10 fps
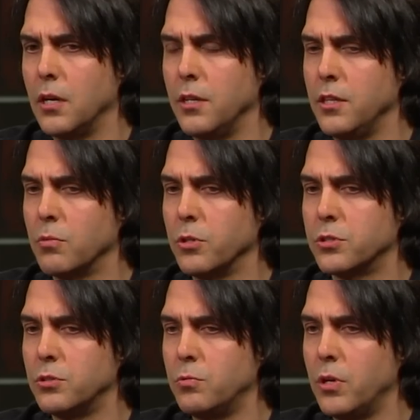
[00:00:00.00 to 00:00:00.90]
in the
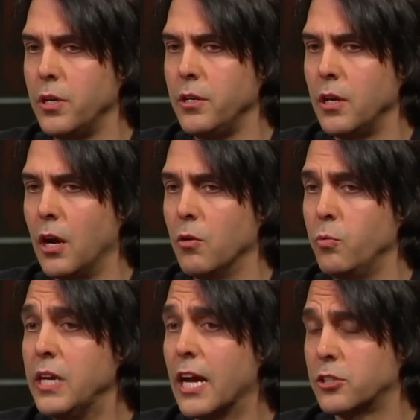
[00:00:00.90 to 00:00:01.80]
original one, uh,
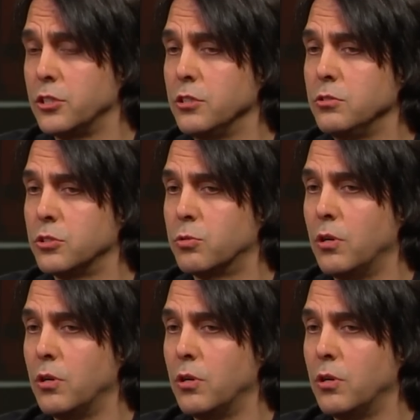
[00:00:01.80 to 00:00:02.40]
we actually Probably use not.